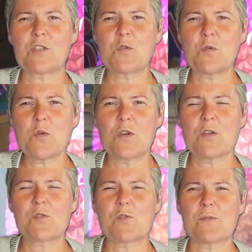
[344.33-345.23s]
show,
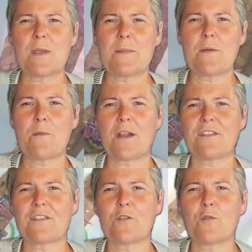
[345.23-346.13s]
so it's maybe
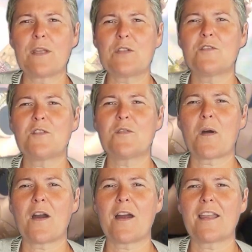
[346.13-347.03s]
worth going to the
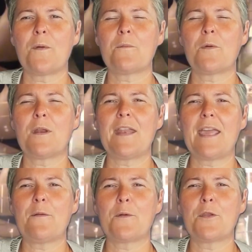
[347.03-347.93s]
park one
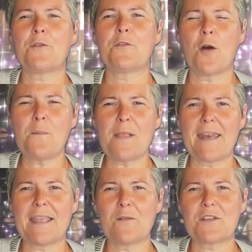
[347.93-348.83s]
night when you're not
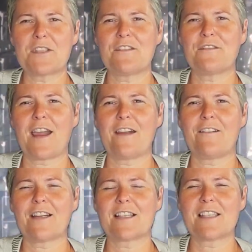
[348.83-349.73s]
planning on watching the
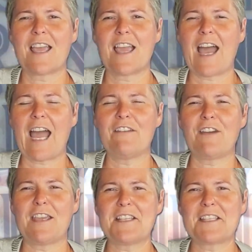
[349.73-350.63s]
fireworks and
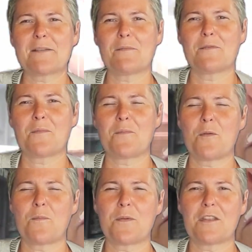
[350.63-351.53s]
riding some of the
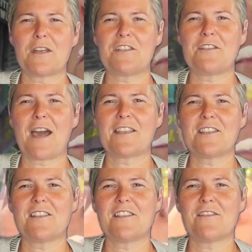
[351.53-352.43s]
popular
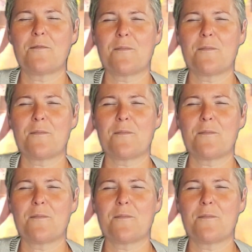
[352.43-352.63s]
attractions if it